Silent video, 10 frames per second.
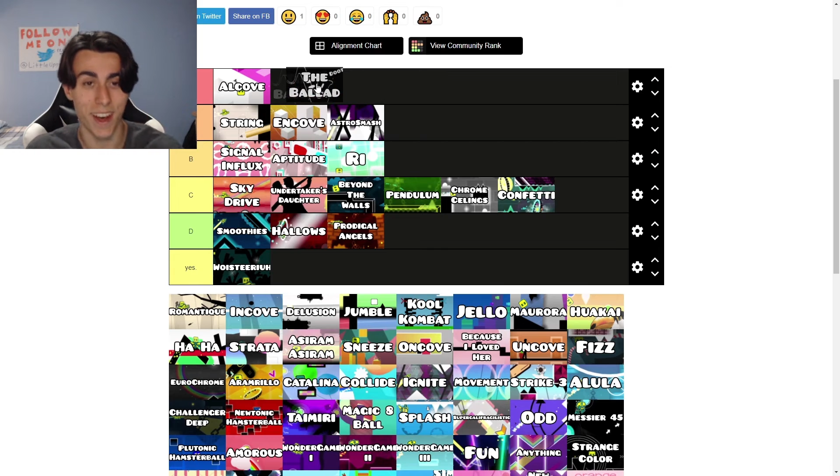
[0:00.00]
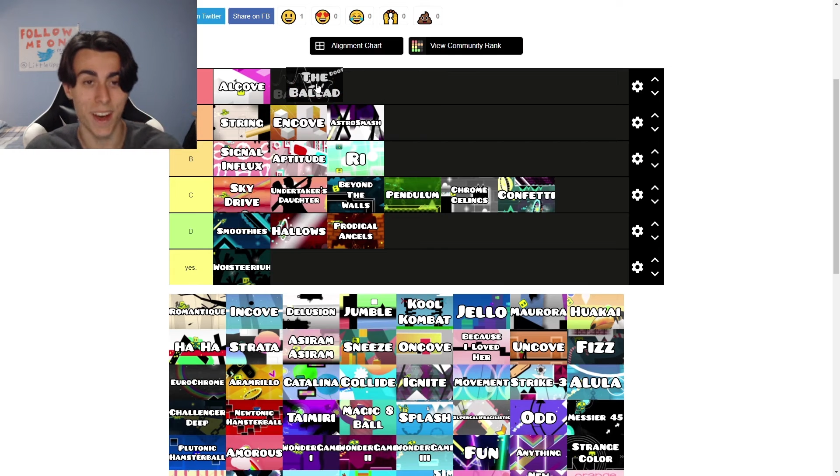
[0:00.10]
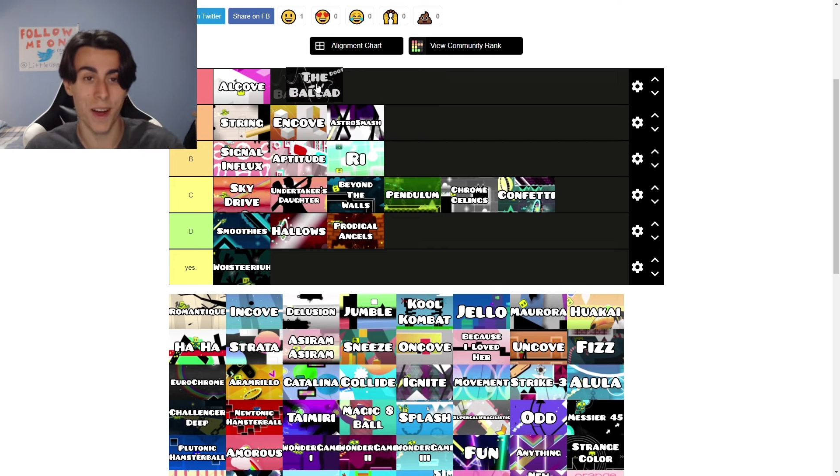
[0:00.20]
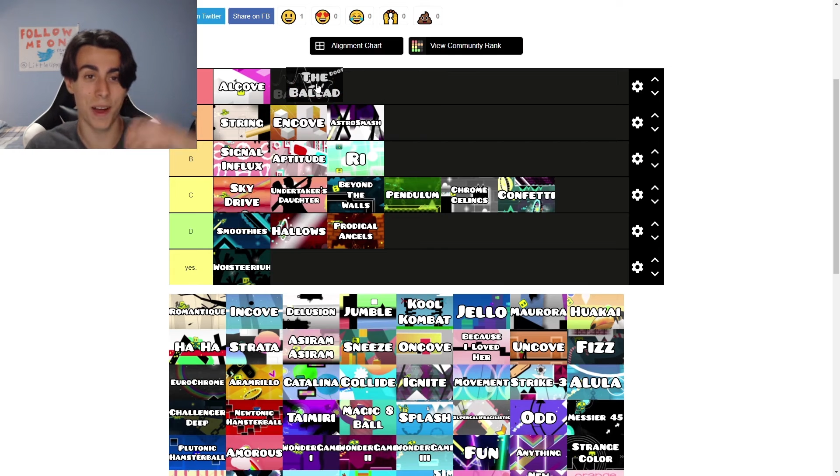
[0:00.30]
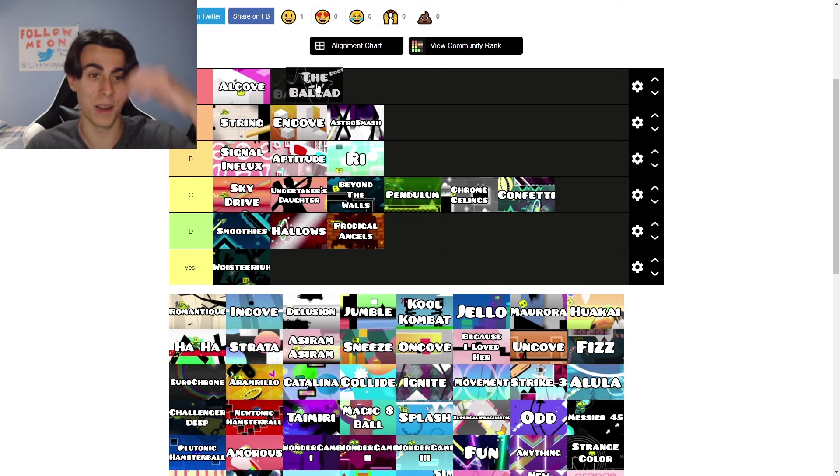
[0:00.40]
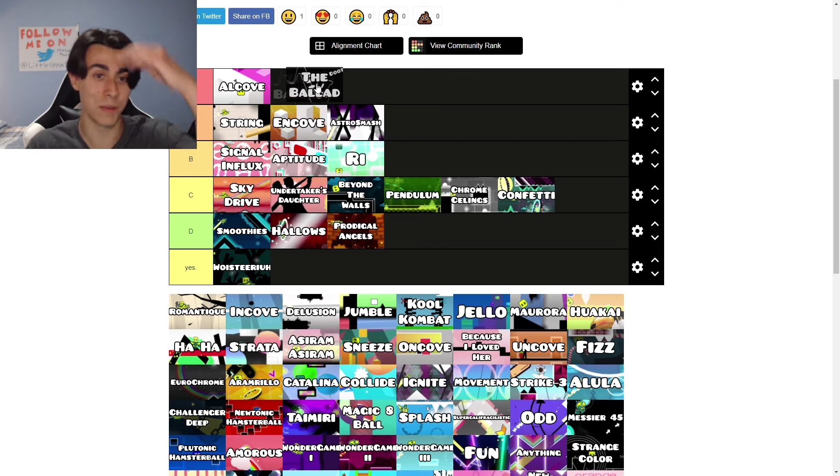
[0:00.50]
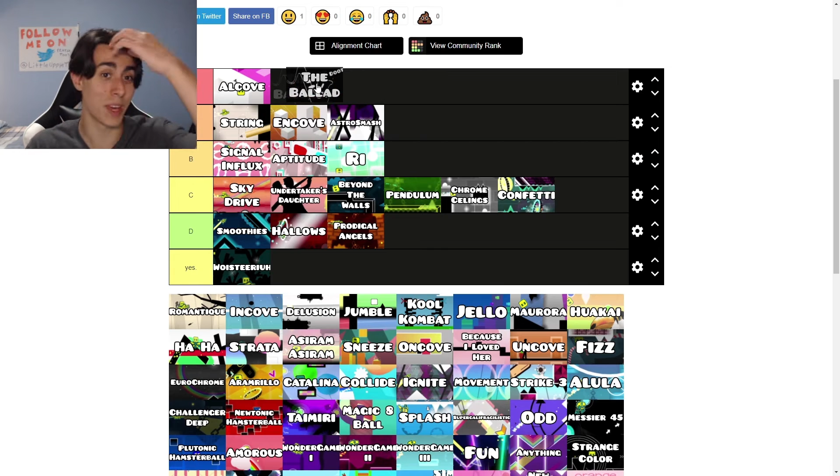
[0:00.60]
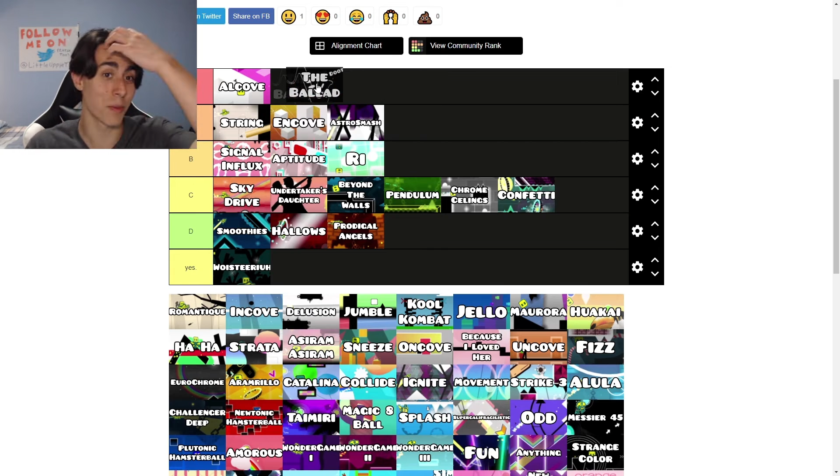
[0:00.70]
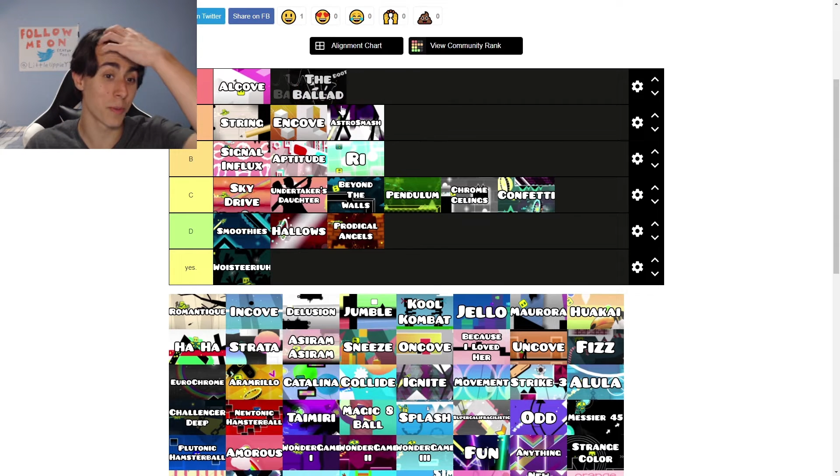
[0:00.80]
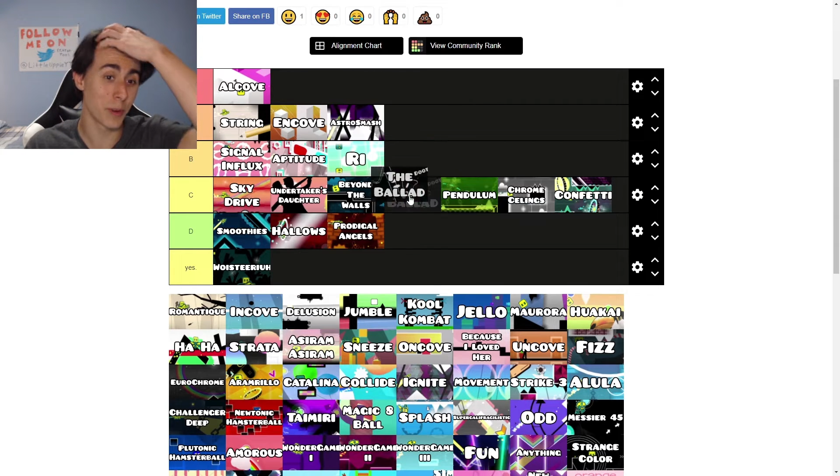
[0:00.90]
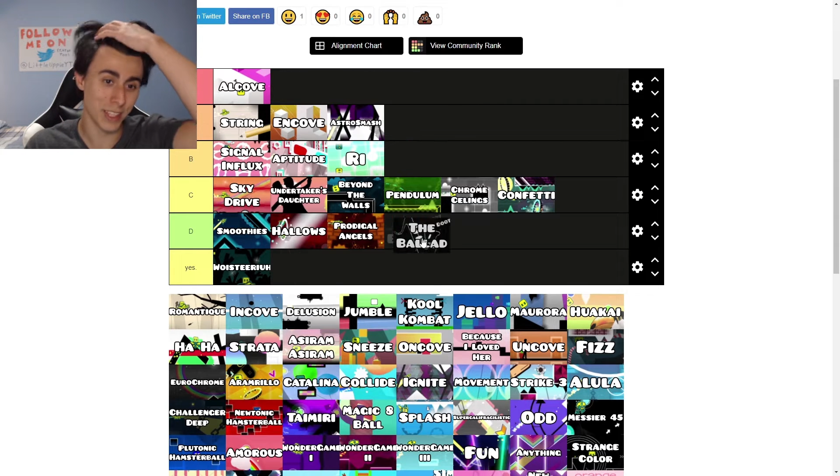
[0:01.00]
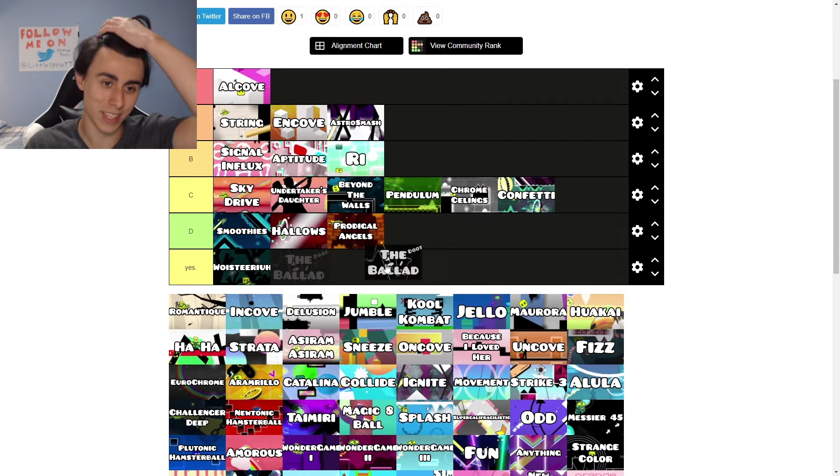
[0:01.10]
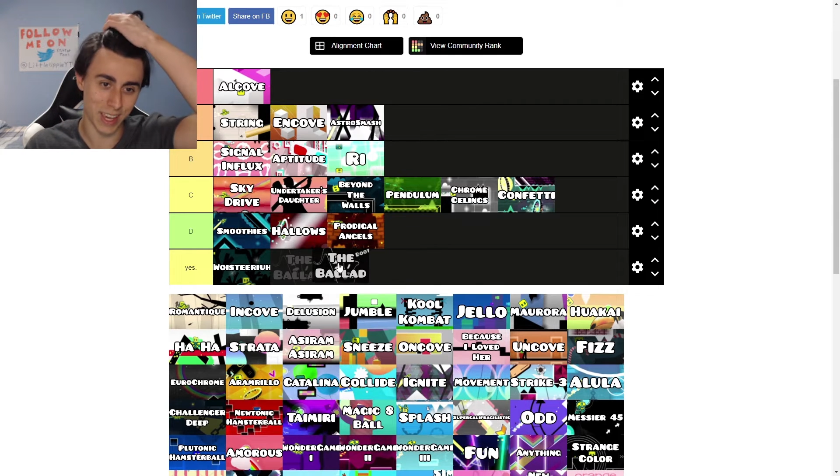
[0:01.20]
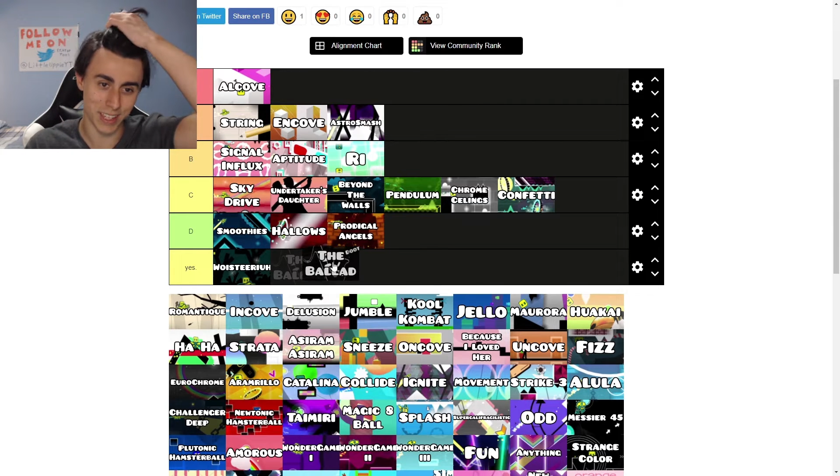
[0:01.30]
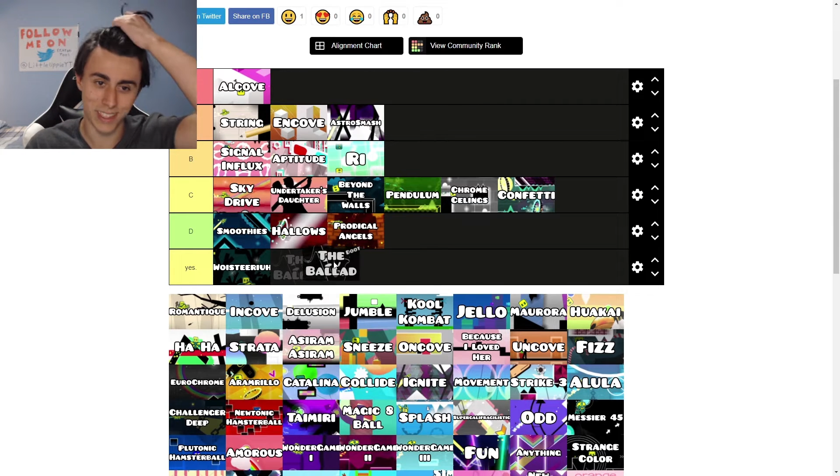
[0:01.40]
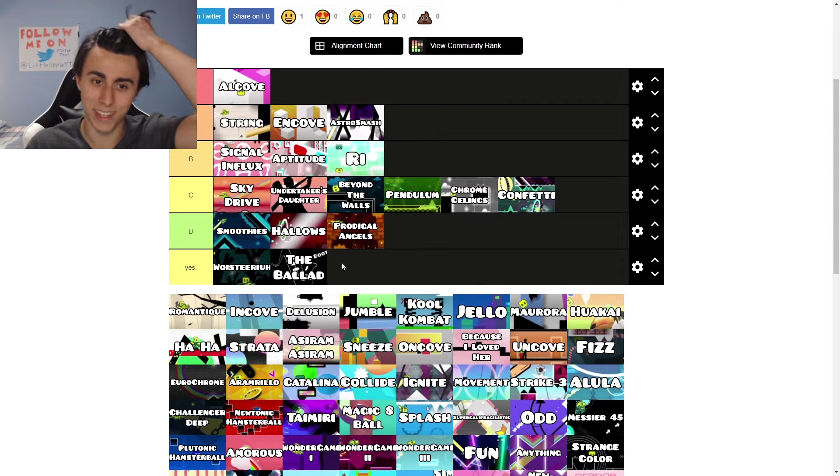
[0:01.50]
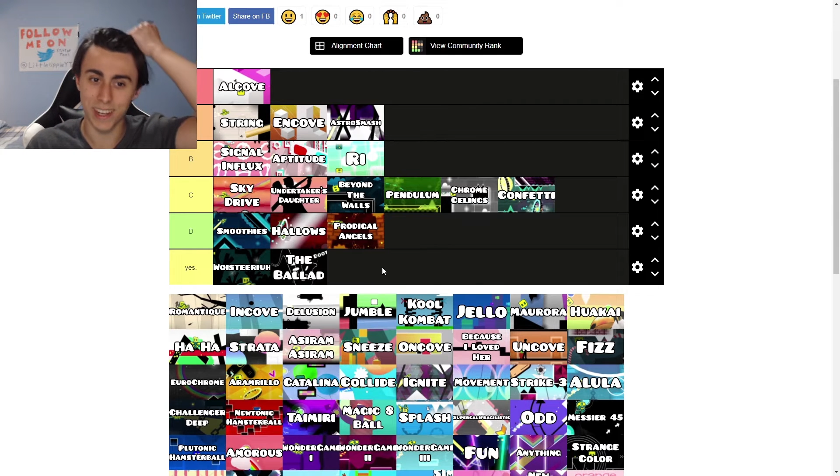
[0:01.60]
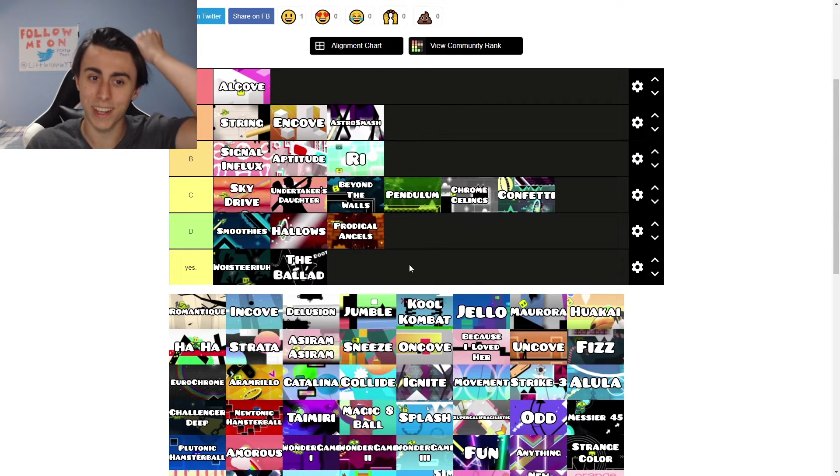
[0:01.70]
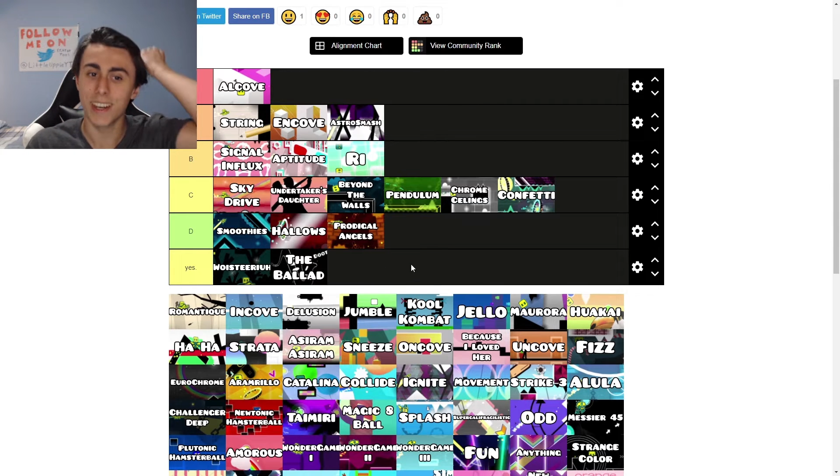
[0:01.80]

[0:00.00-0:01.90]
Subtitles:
Yeah, we're putting this S tier.